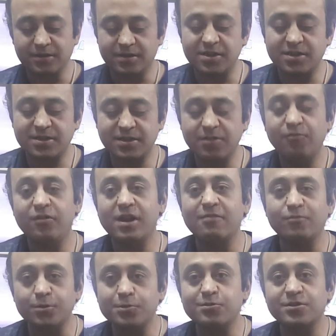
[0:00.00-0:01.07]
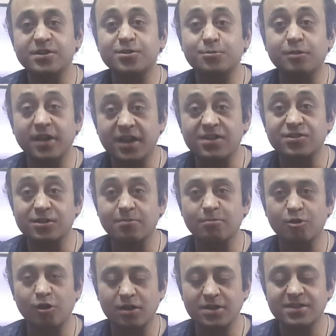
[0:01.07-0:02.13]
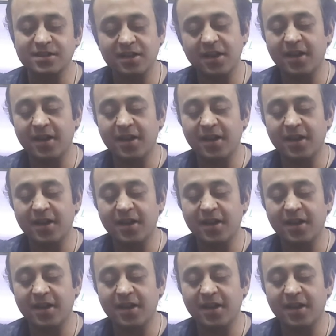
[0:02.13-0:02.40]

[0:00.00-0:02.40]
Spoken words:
this thing, we have used it to gain some knowledge,